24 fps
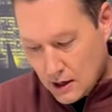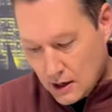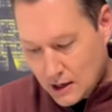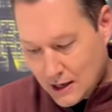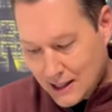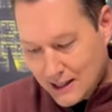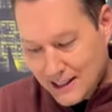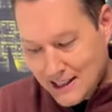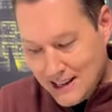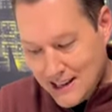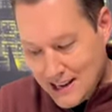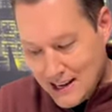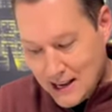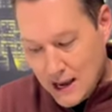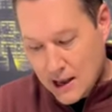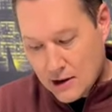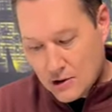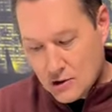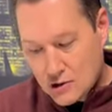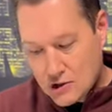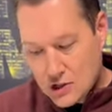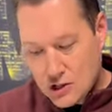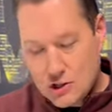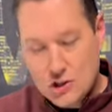clean
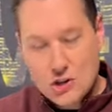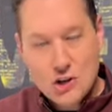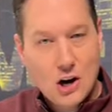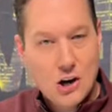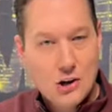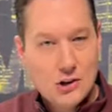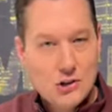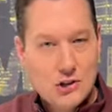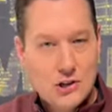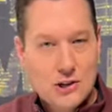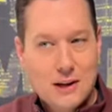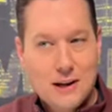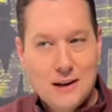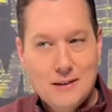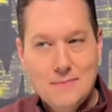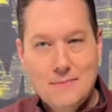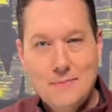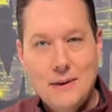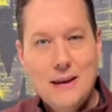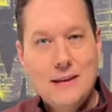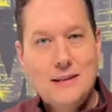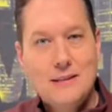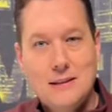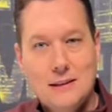energy charging. And
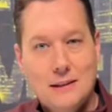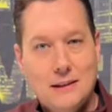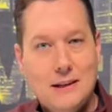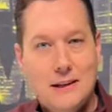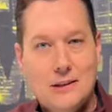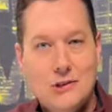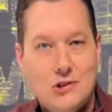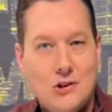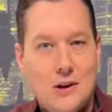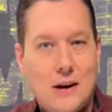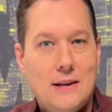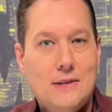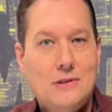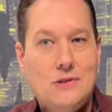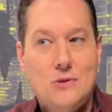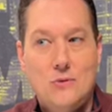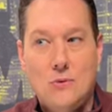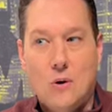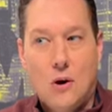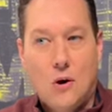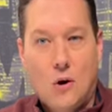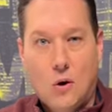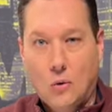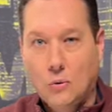basically, it tries
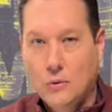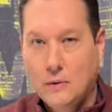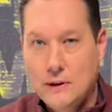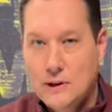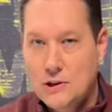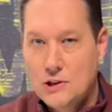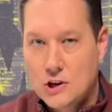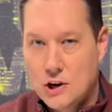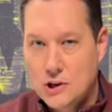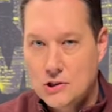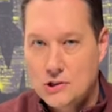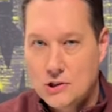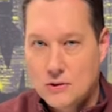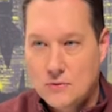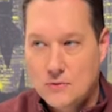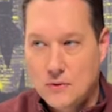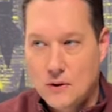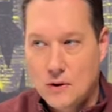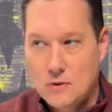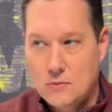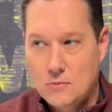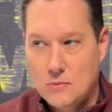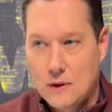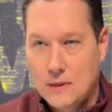to only charge your
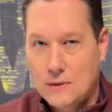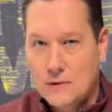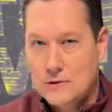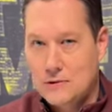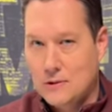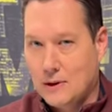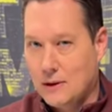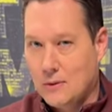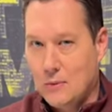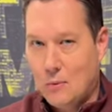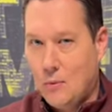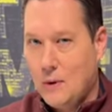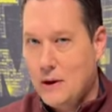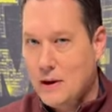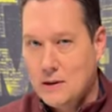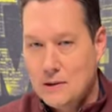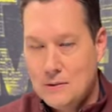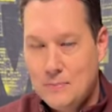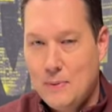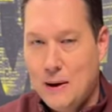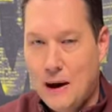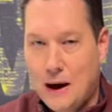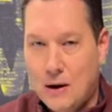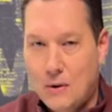phone when there's like
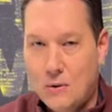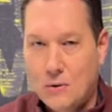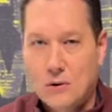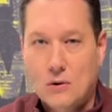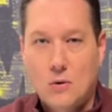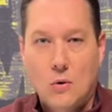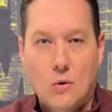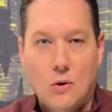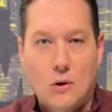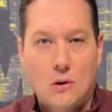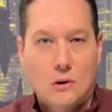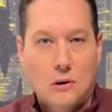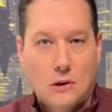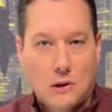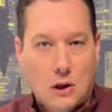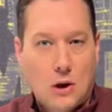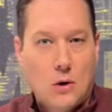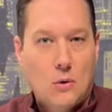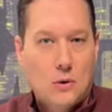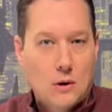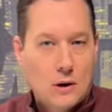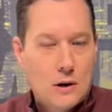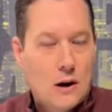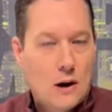wind power or
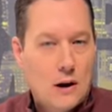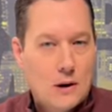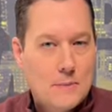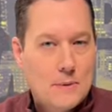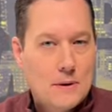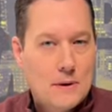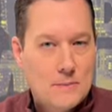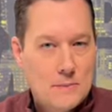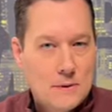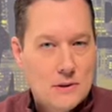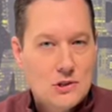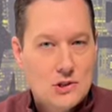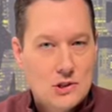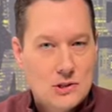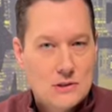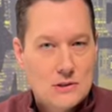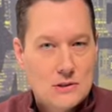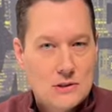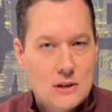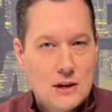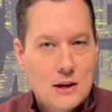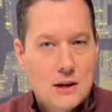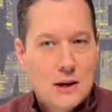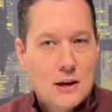lower carbon
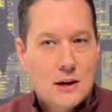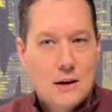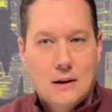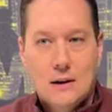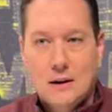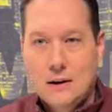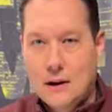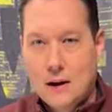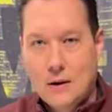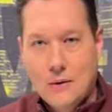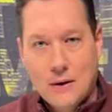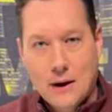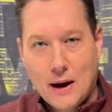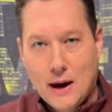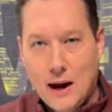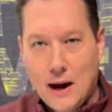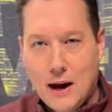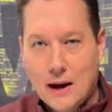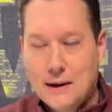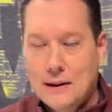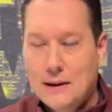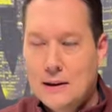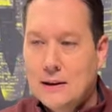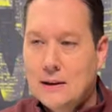emissions going
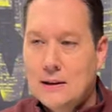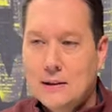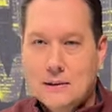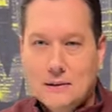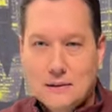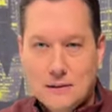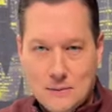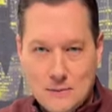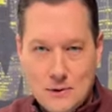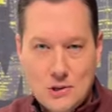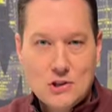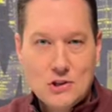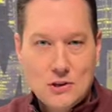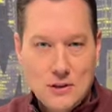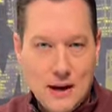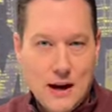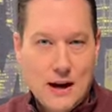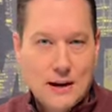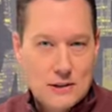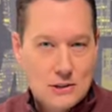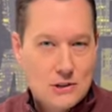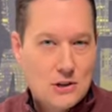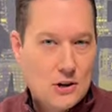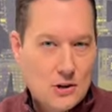on. Let me show you
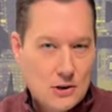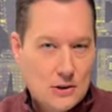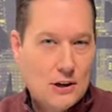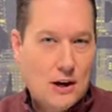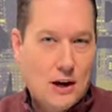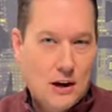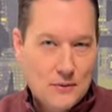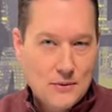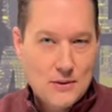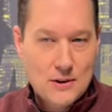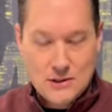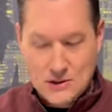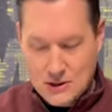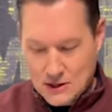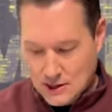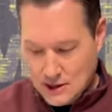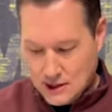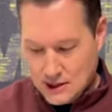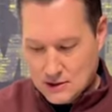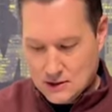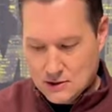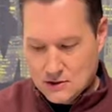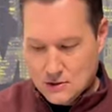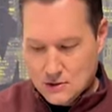how to turn it off because you
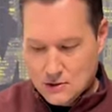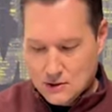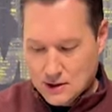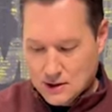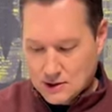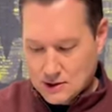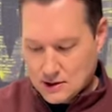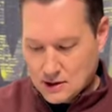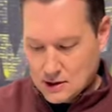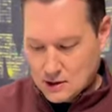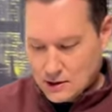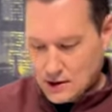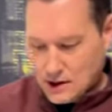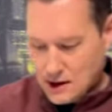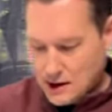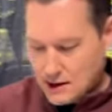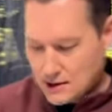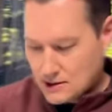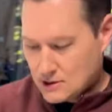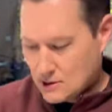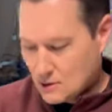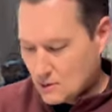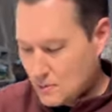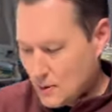need to do this,
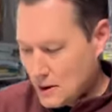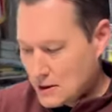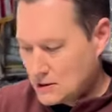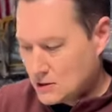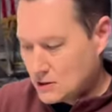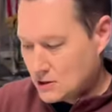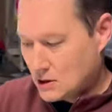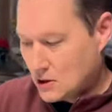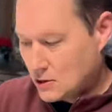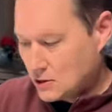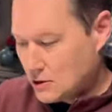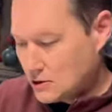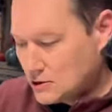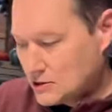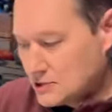okay? So basically, you go to your